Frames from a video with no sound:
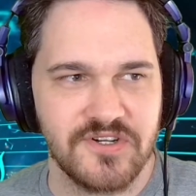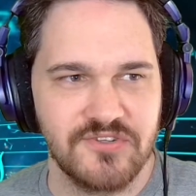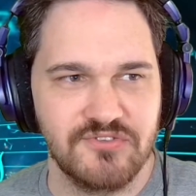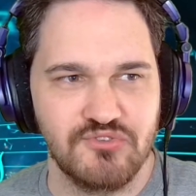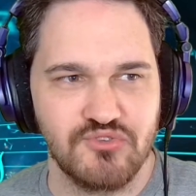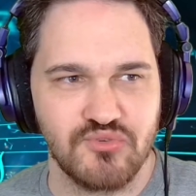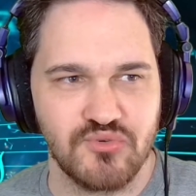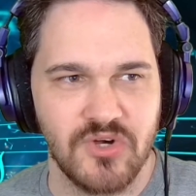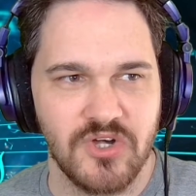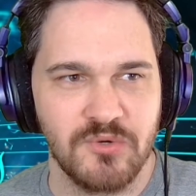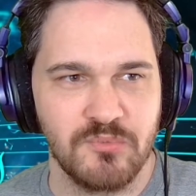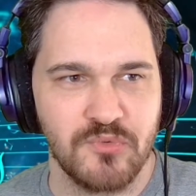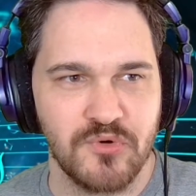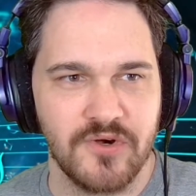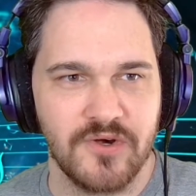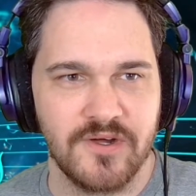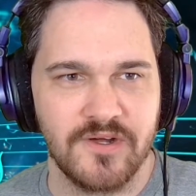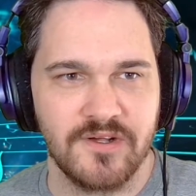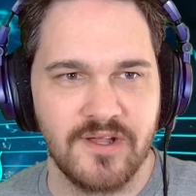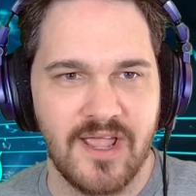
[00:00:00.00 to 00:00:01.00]
and drum
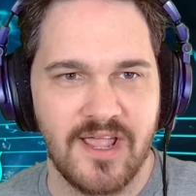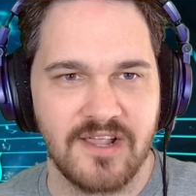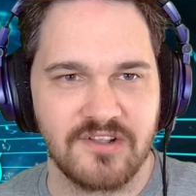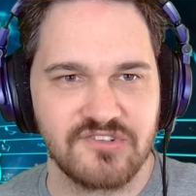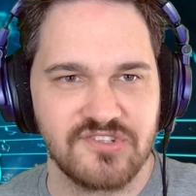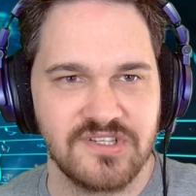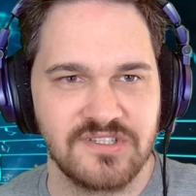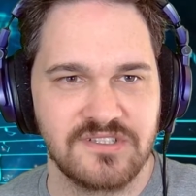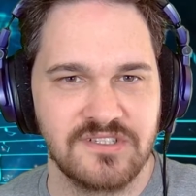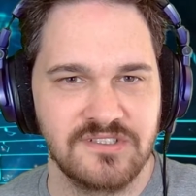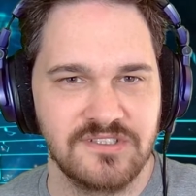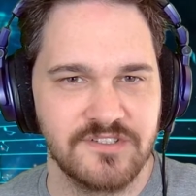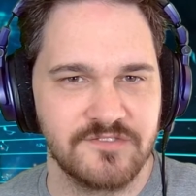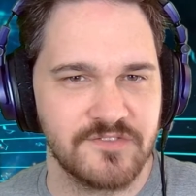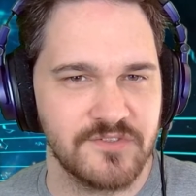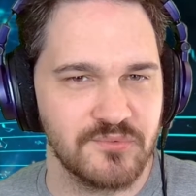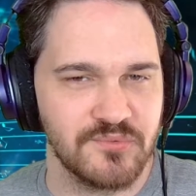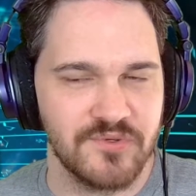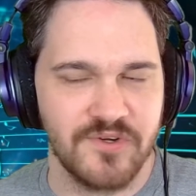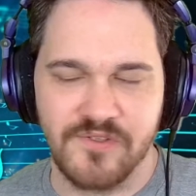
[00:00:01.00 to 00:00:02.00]
were accenting
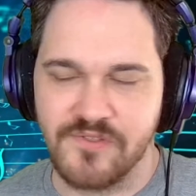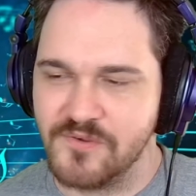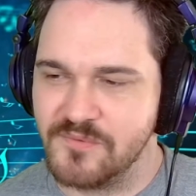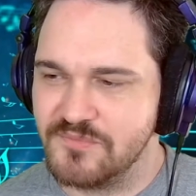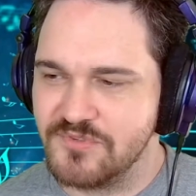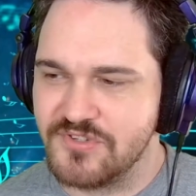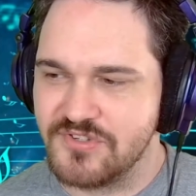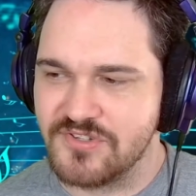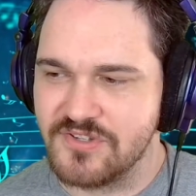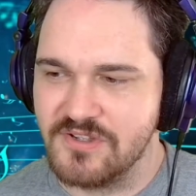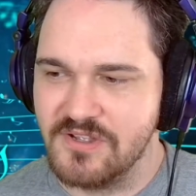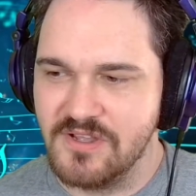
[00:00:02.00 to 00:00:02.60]
different rhythms,